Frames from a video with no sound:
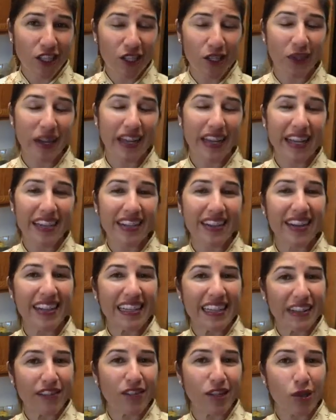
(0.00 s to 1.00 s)
so I
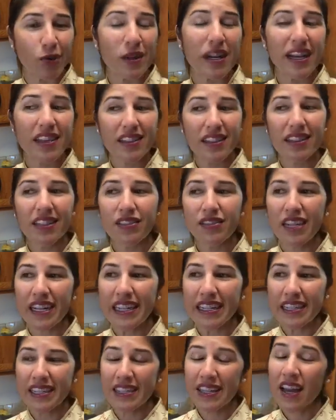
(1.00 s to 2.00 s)
cannot give you health
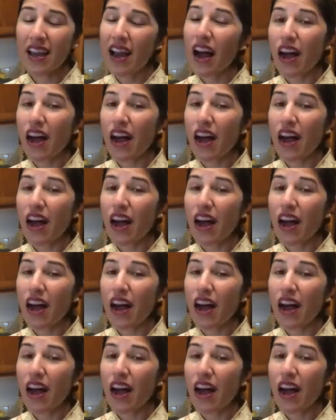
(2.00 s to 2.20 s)
advice,